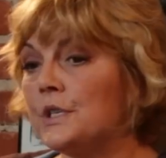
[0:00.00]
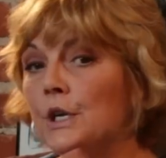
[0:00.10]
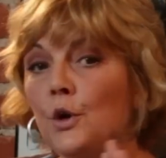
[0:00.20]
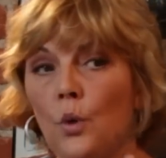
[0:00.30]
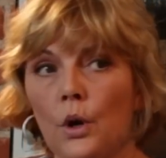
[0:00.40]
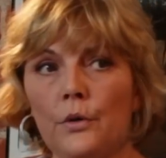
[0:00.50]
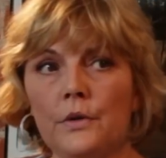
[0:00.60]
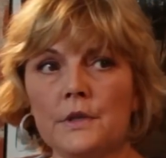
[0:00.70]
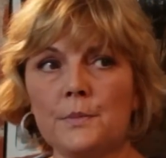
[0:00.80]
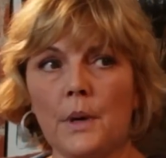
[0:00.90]
you see
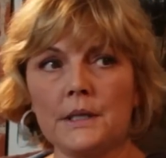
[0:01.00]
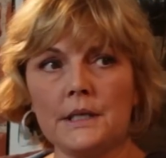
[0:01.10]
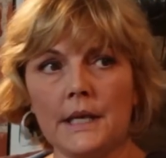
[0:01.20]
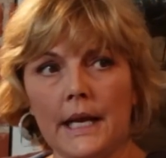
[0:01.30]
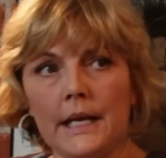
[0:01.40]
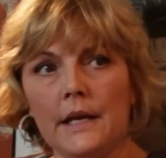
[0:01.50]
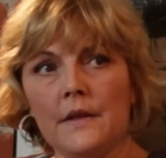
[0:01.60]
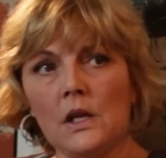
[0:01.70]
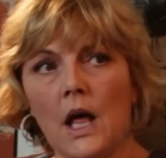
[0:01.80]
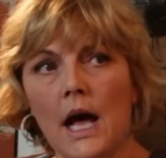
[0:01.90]
growth and spontaneity
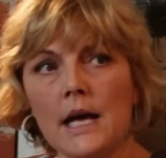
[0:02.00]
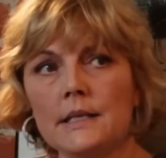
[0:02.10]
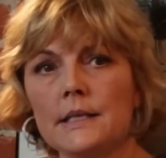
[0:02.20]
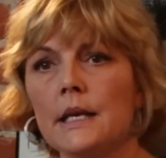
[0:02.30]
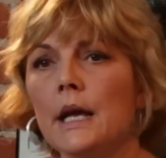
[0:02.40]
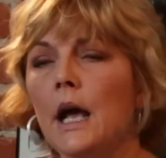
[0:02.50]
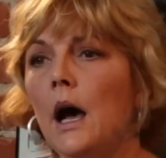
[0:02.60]
in the class?